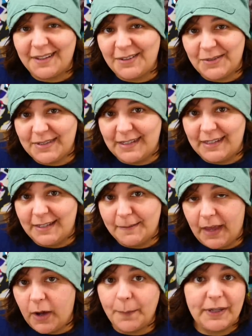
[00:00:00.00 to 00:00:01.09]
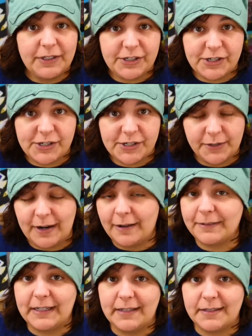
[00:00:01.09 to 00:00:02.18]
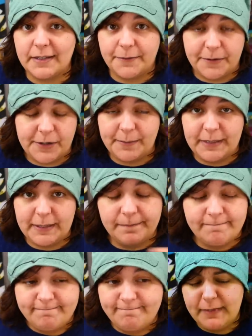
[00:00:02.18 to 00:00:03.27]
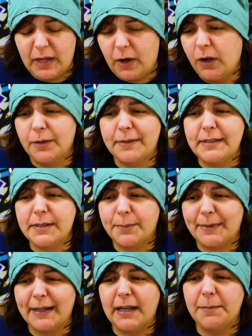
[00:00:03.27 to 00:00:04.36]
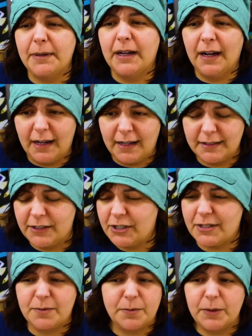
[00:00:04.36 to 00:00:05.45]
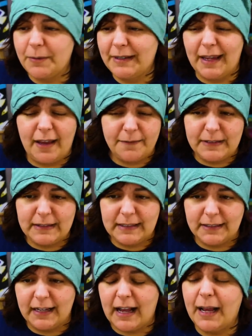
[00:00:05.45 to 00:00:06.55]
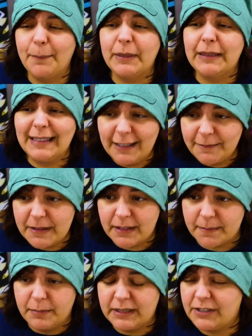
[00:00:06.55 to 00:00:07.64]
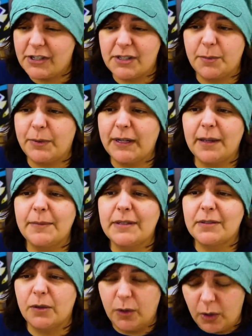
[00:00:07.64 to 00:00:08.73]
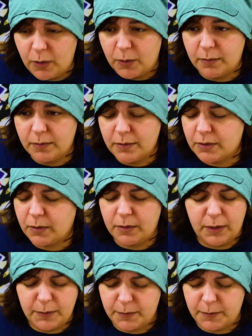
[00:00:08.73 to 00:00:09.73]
Can you see how much craft kits have hurt me? They always break my heart. They just ruin everything. I believe in them, but they just bring me so low. So low.